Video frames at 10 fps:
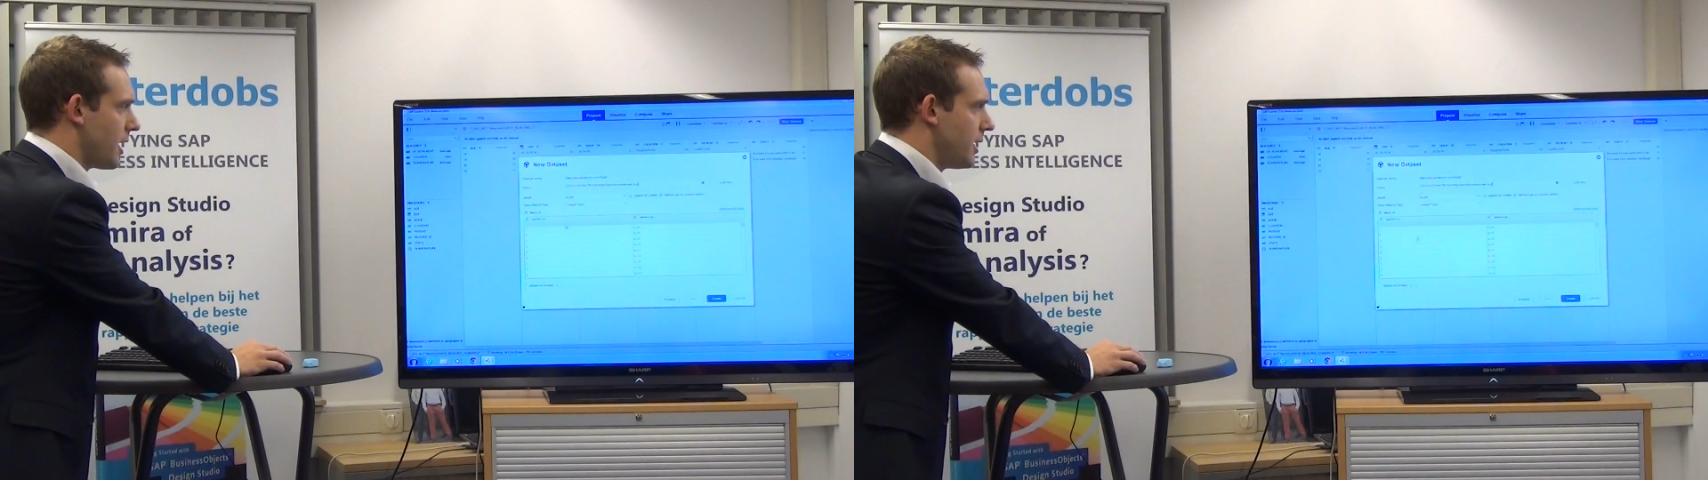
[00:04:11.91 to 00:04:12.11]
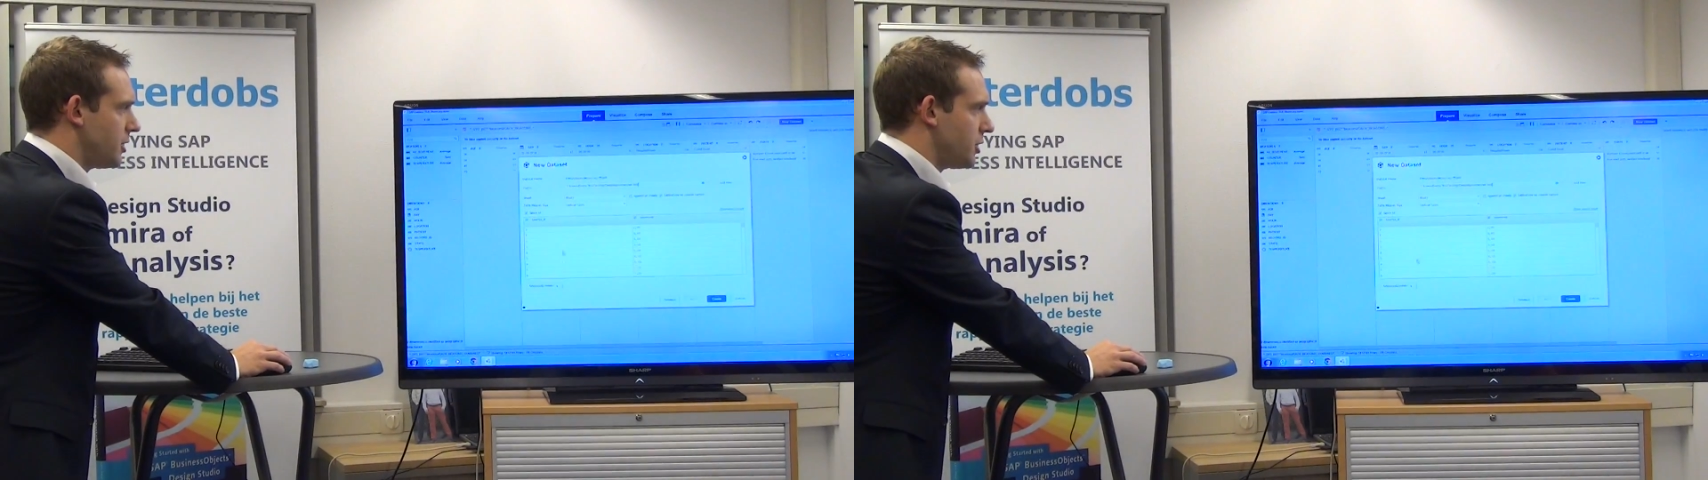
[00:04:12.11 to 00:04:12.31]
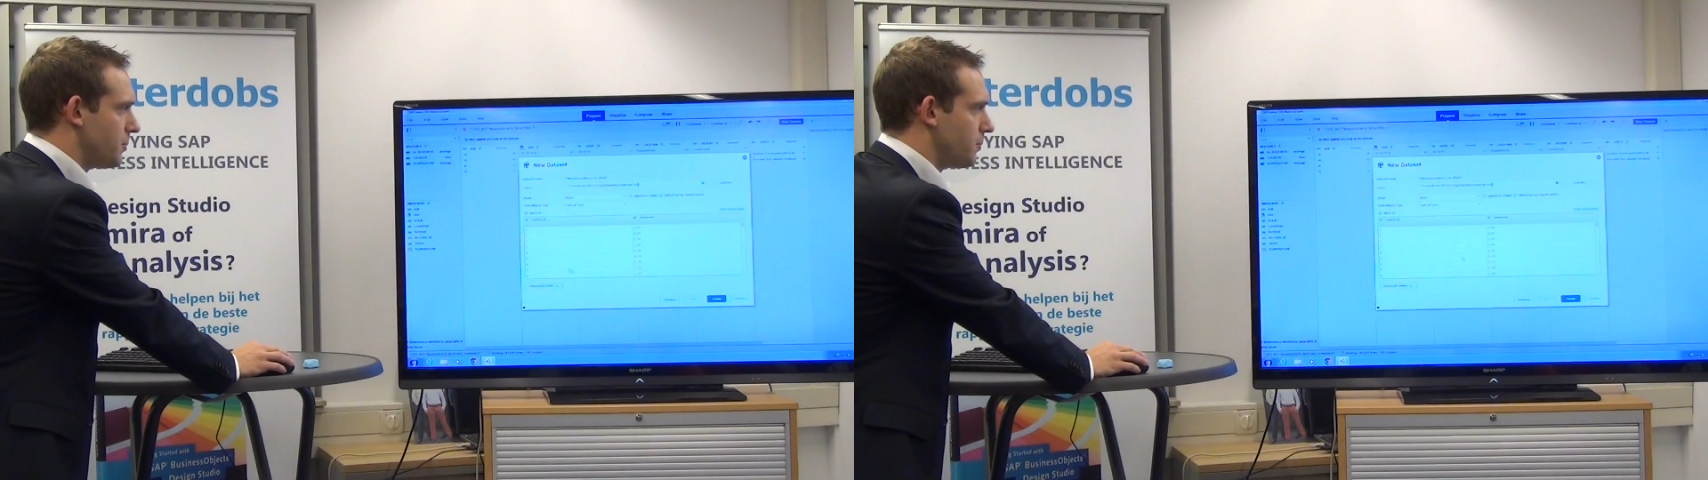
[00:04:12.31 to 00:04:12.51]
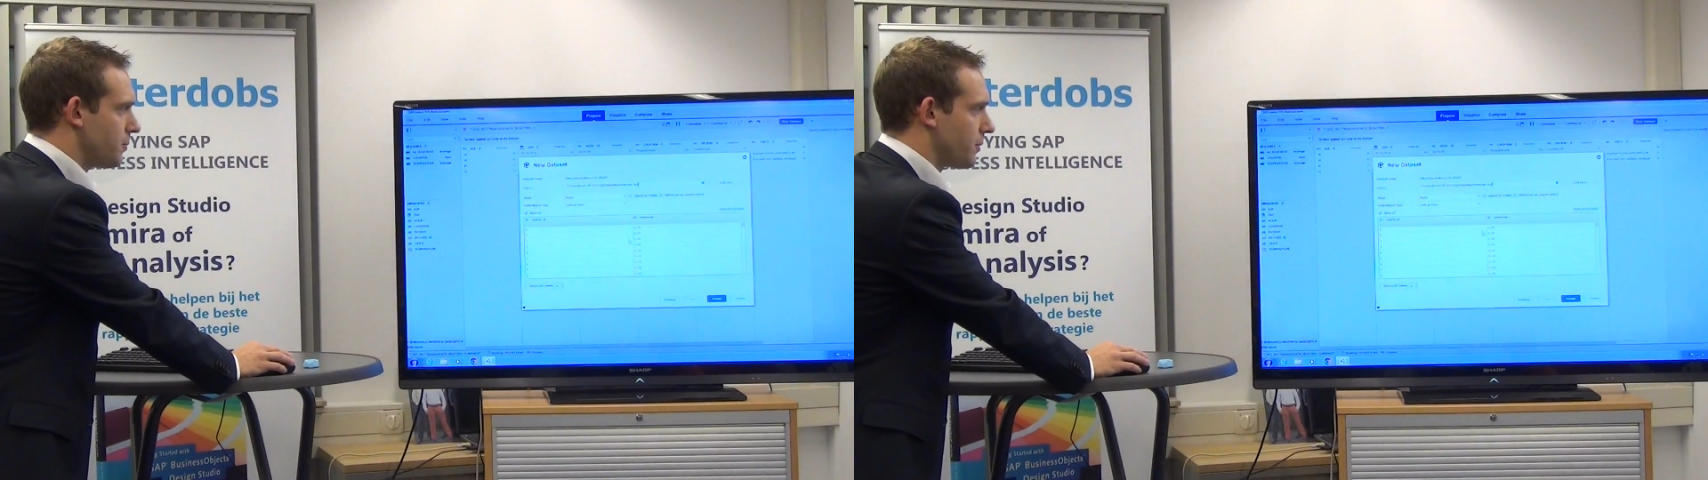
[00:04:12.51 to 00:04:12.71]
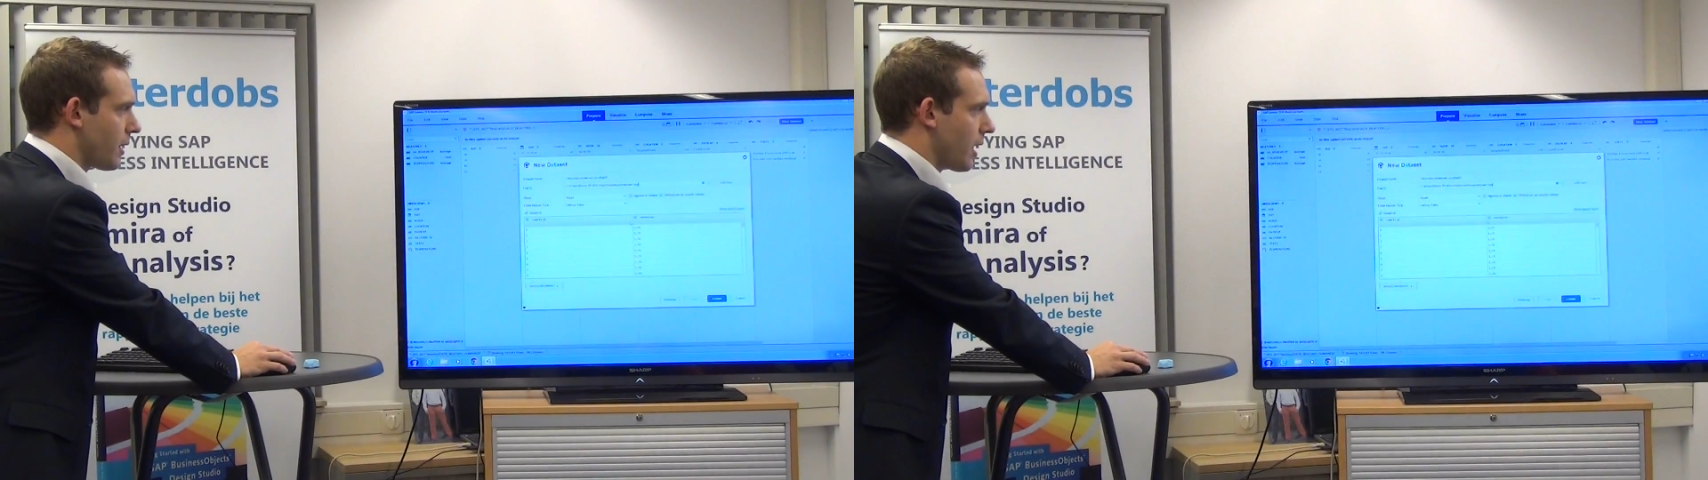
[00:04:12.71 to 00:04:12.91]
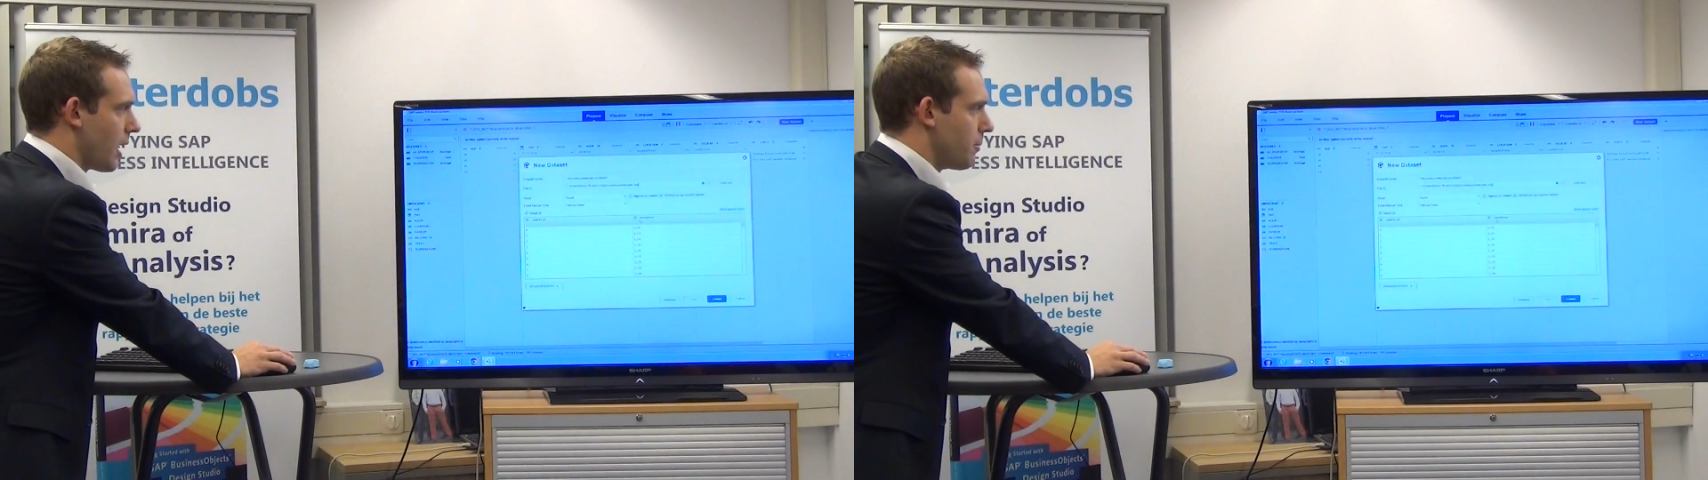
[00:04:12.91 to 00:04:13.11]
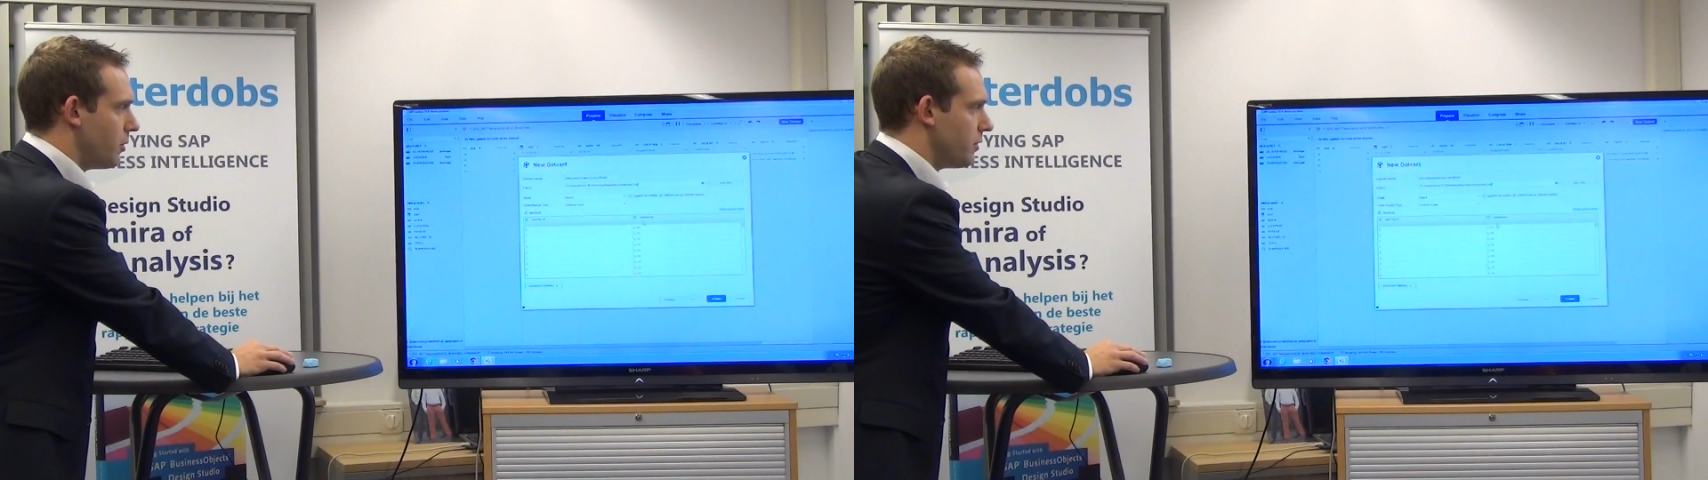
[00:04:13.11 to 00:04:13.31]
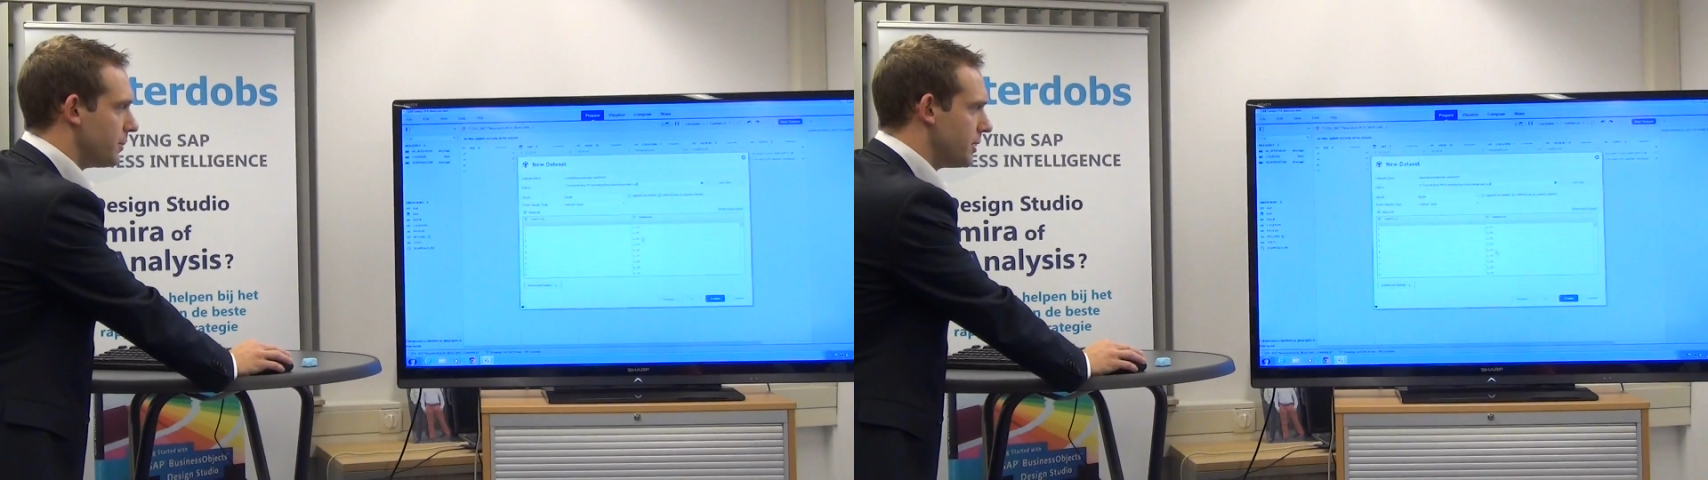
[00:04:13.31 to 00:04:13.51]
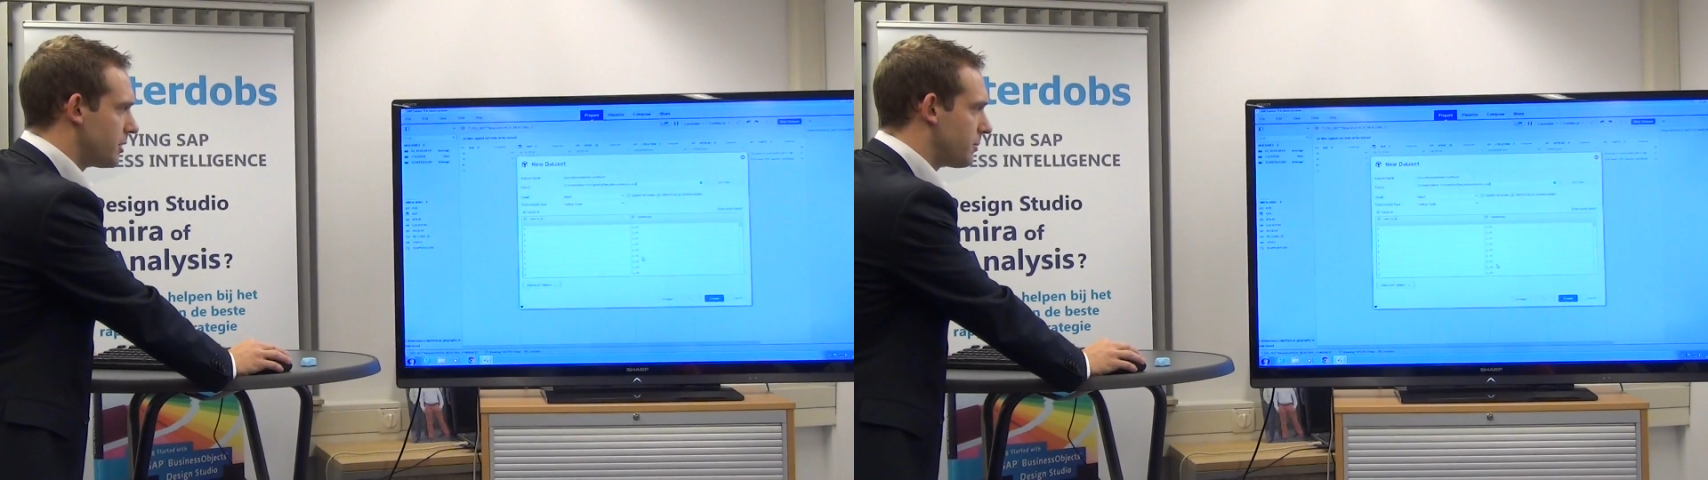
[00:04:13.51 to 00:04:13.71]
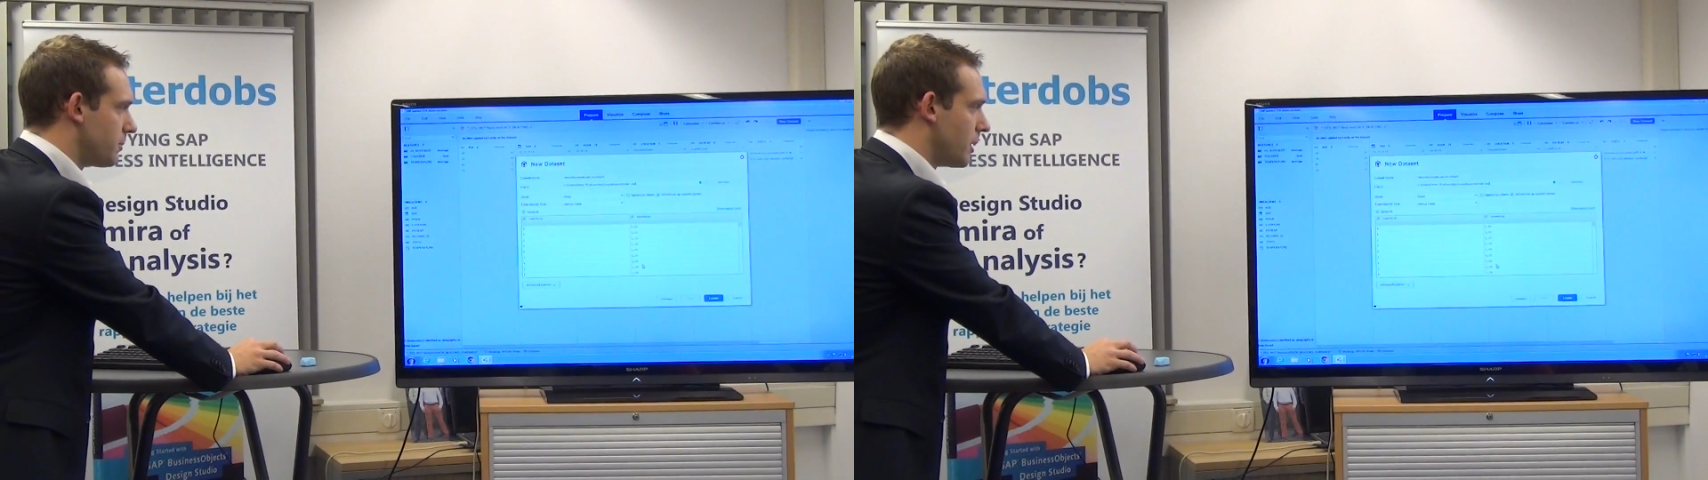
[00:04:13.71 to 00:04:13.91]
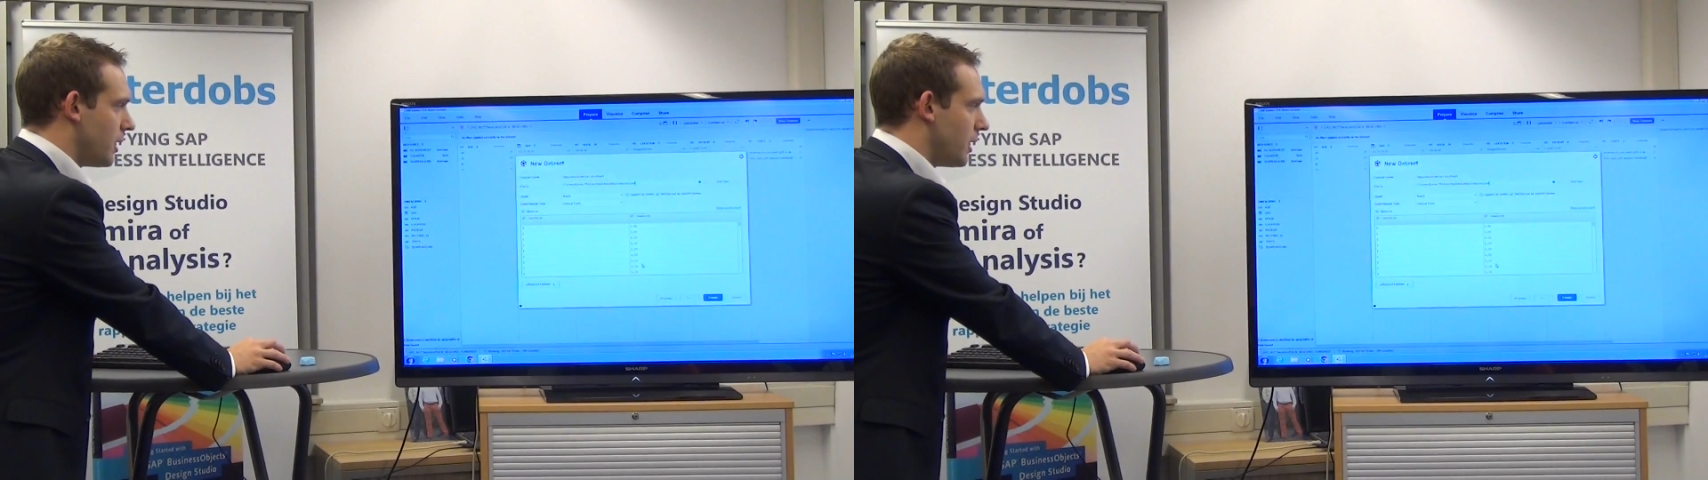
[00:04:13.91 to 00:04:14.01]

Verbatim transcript: age and movements.